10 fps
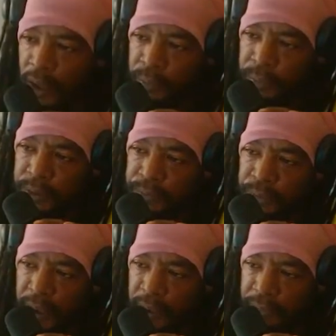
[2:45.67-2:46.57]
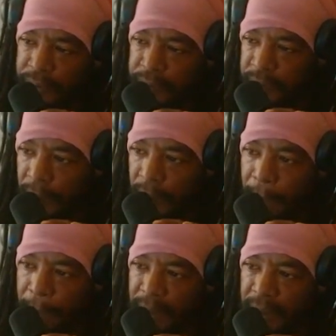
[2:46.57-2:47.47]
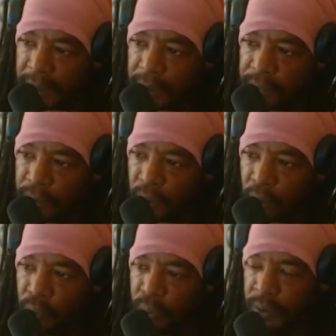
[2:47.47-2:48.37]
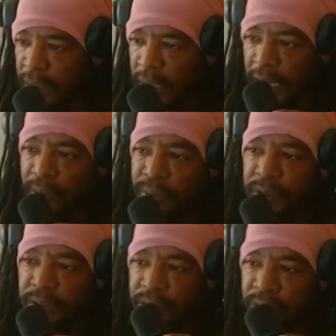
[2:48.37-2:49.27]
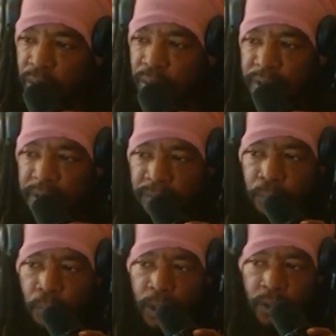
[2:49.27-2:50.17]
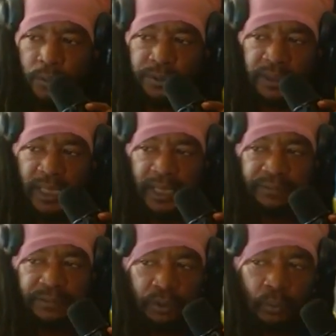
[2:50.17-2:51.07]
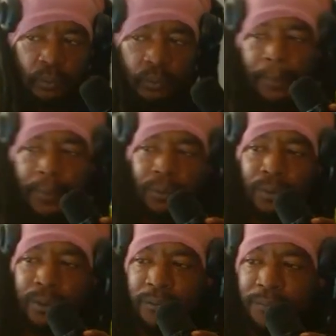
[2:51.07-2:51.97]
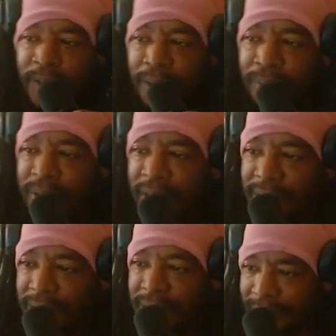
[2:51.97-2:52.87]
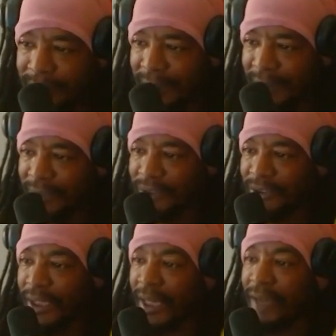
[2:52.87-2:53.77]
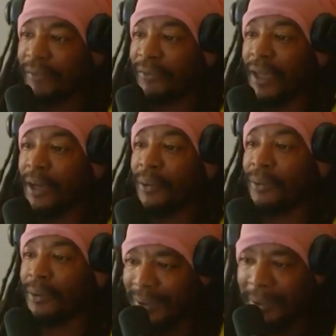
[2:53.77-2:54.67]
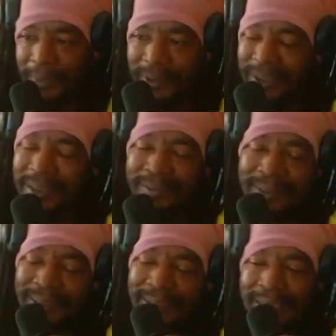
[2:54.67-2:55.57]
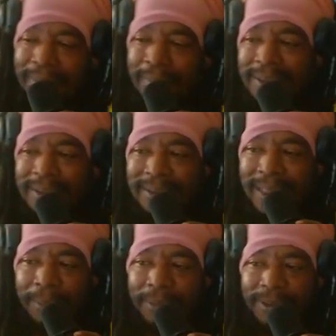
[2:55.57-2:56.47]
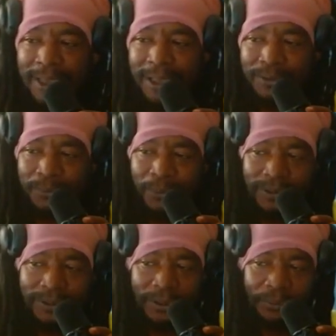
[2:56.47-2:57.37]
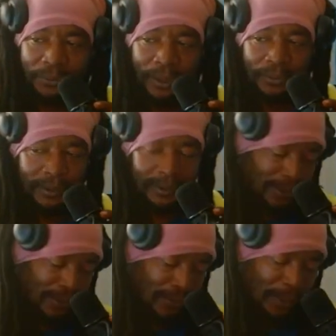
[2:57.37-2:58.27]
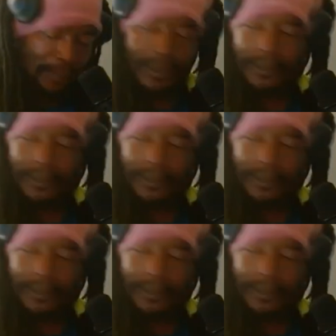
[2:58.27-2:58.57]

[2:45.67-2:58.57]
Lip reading: I reach for the heavens, a beacon of gold, housing the stories of wells half told, built on a foundation that should have failed, but even a demon's sabotage was derailed. What am